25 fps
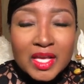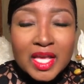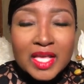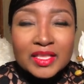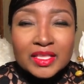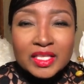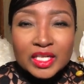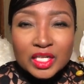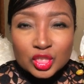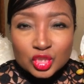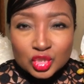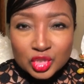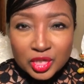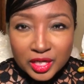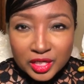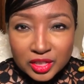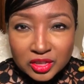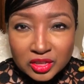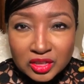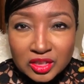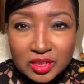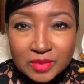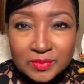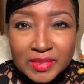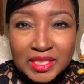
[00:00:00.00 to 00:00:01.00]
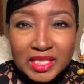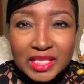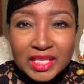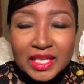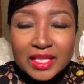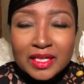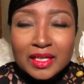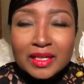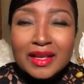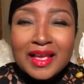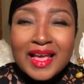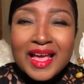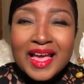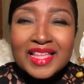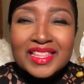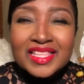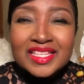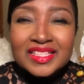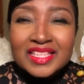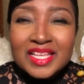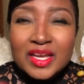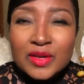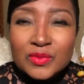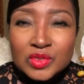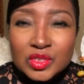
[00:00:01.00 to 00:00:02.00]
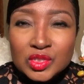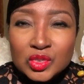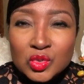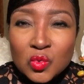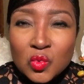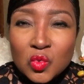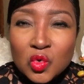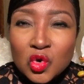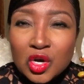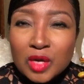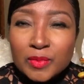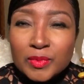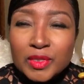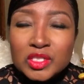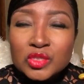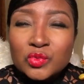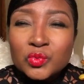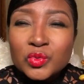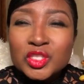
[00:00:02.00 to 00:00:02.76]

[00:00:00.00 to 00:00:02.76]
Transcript: that I tried on in the beginning. I think that was the warmest,